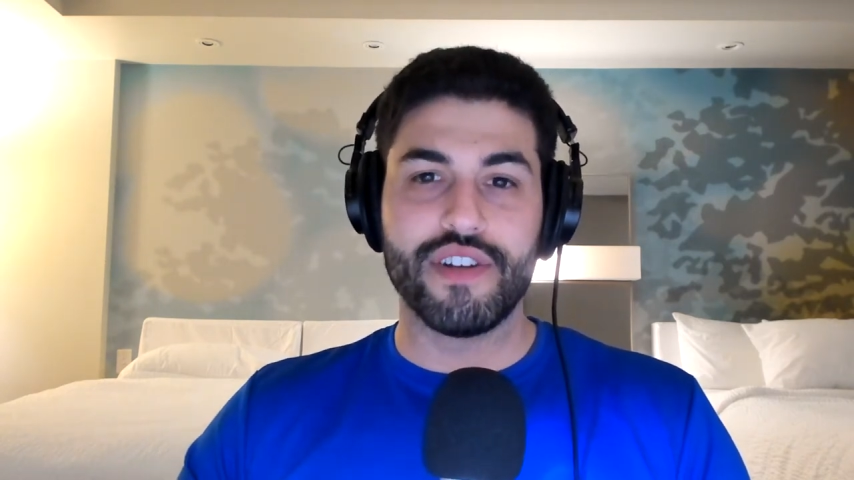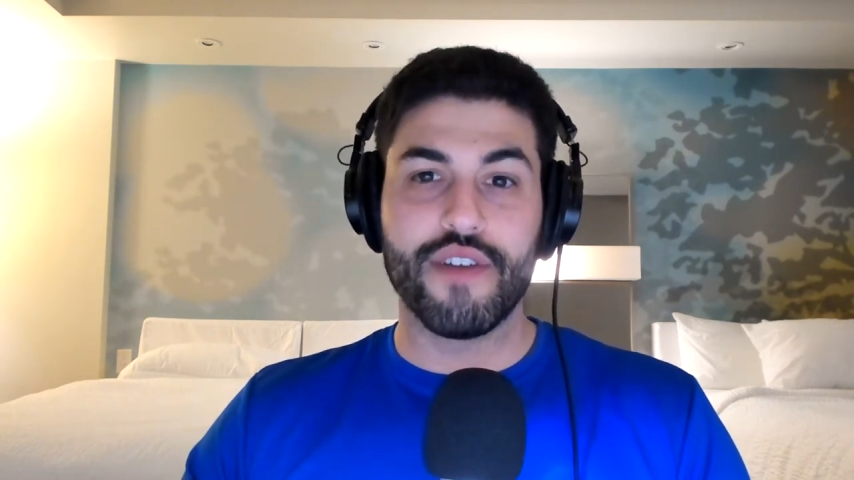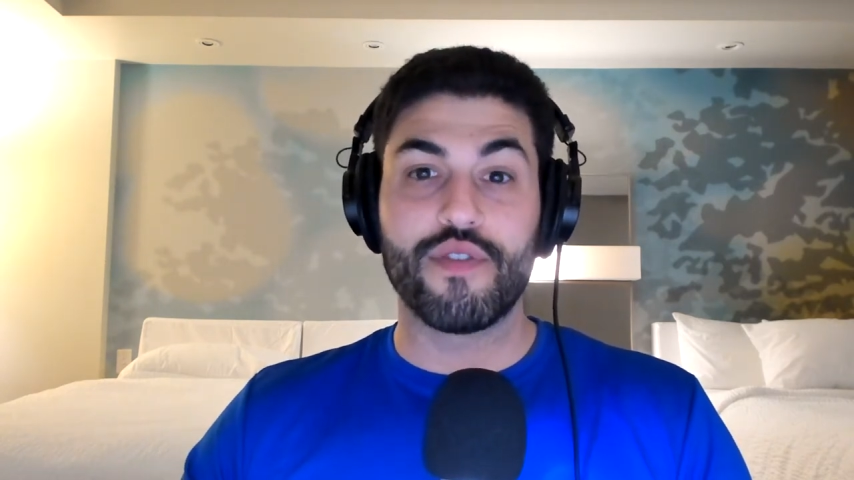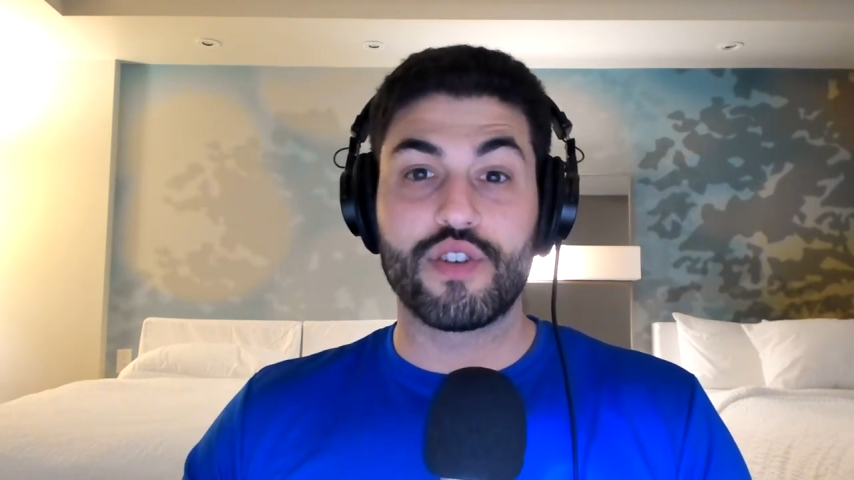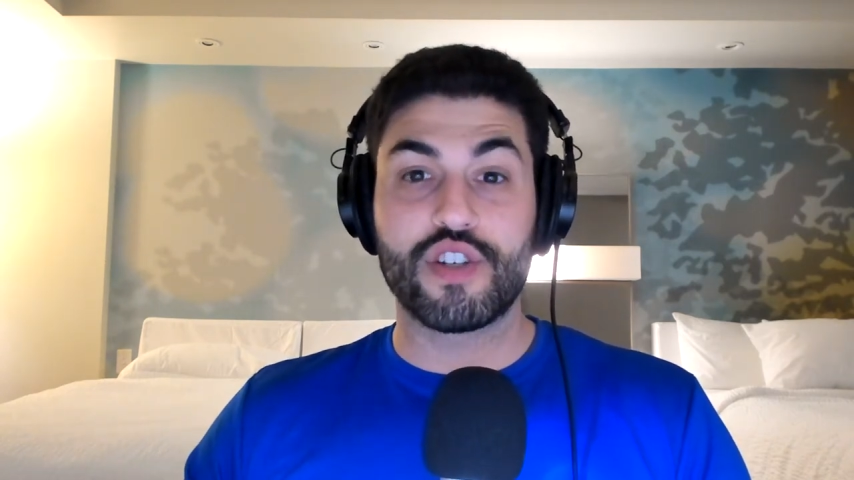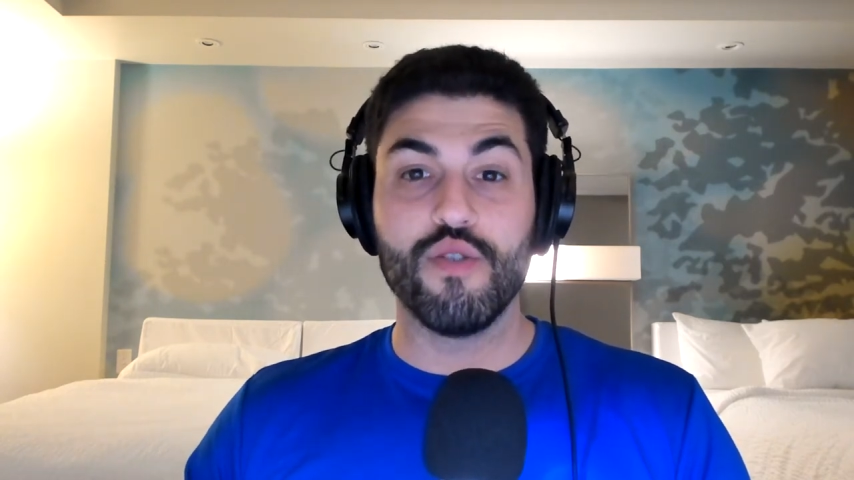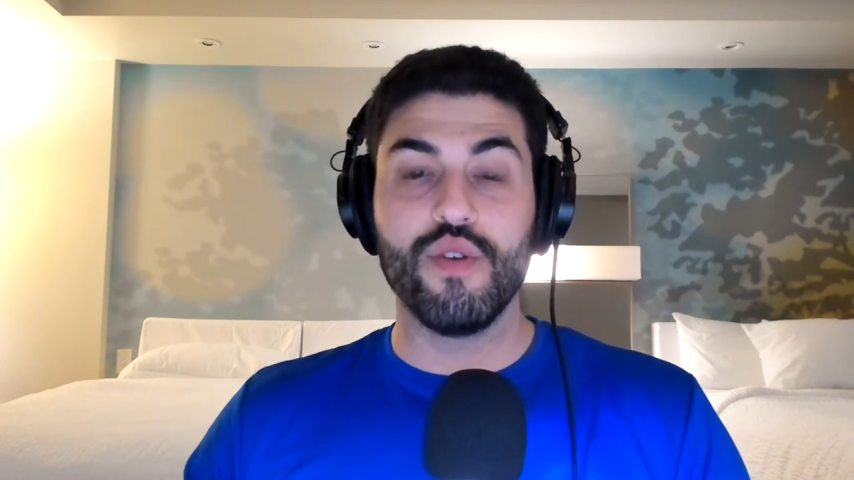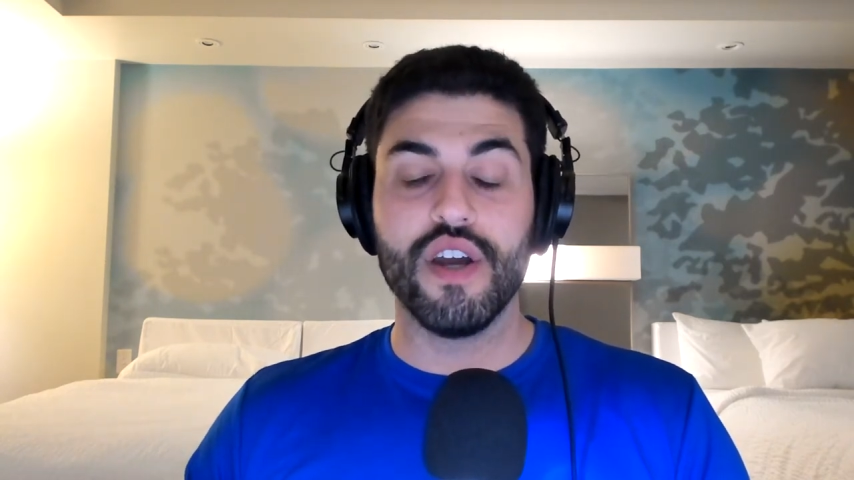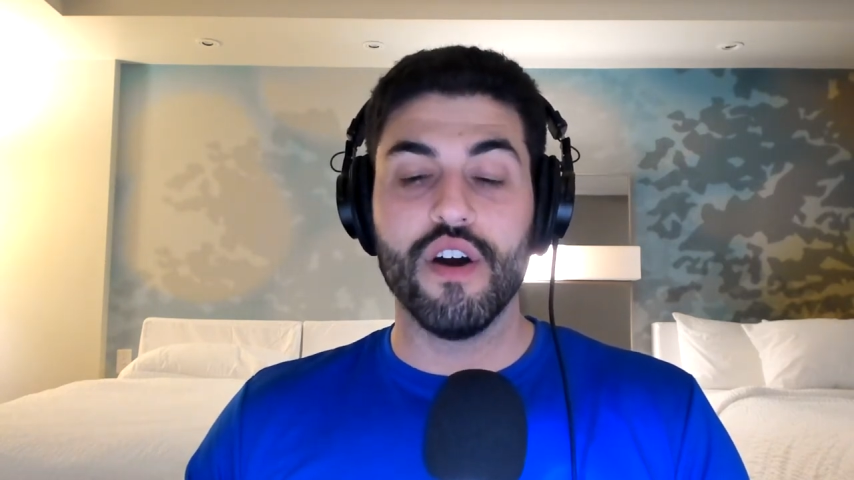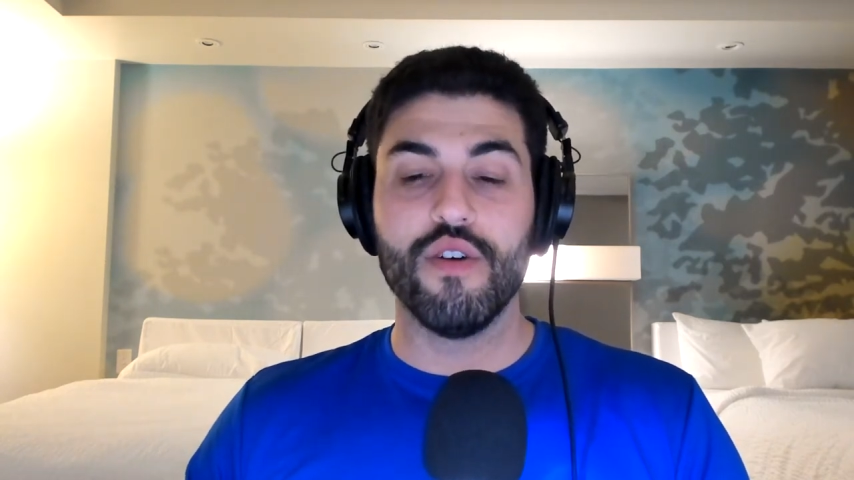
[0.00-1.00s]
different
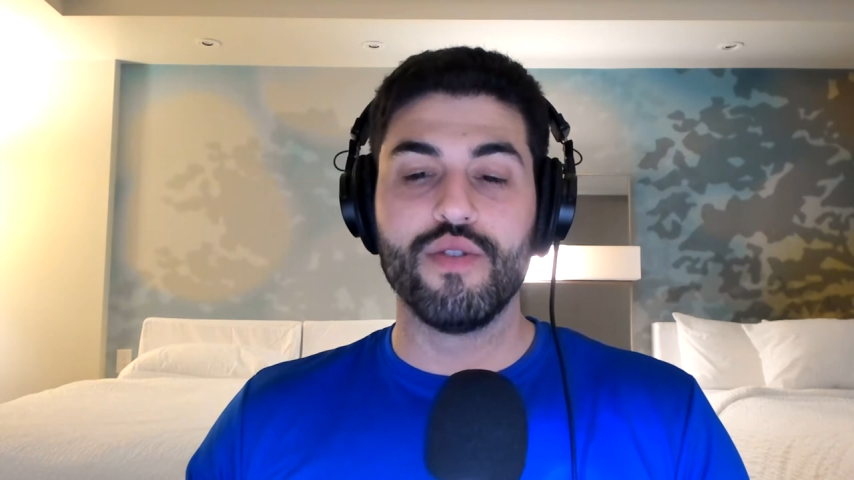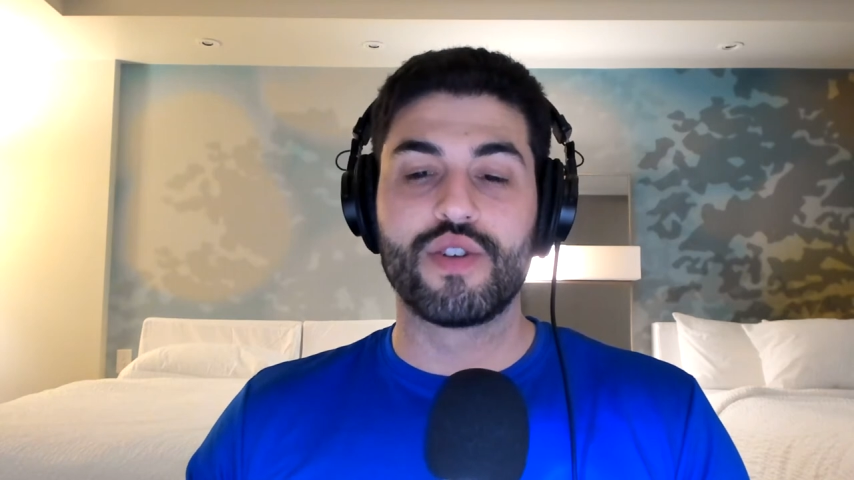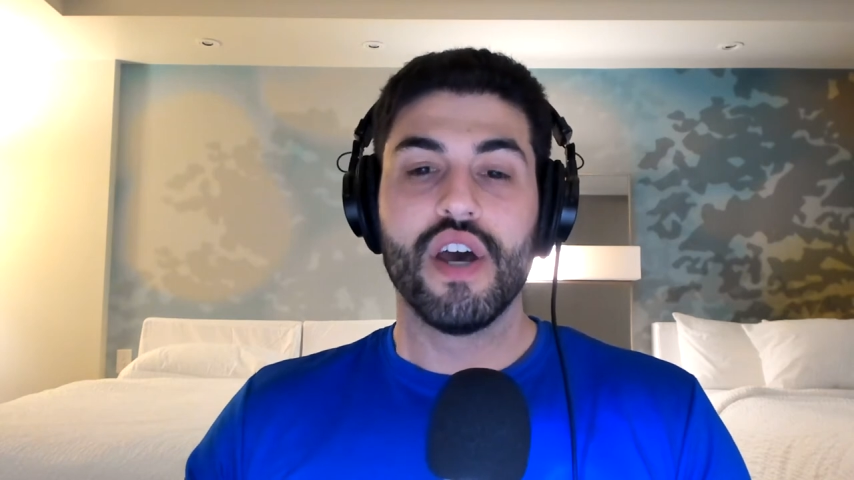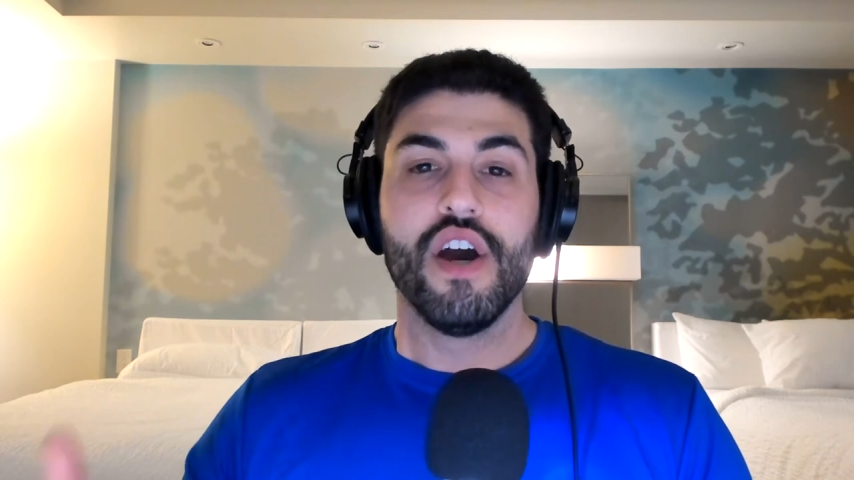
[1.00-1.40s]
studios